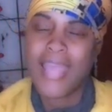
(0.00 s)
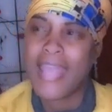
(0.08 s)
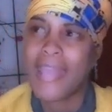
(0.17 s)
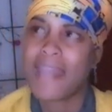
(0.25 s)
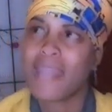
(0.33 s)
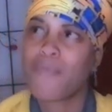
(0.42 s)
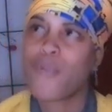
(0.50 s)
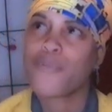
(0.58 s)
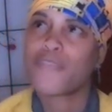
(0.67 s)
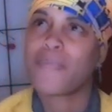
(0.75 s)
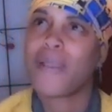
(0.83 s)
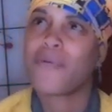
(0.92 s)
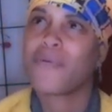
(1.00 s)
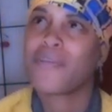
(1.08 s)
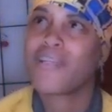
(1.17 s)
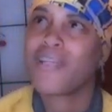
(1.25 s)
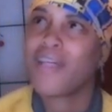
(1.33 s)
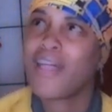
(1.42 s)
And now I'm worried about
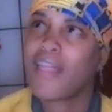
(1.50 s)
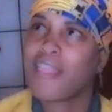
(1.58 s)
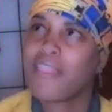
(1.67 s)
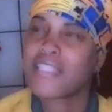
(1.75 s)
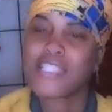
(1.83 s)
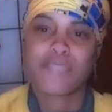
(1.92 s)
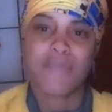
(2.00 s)
six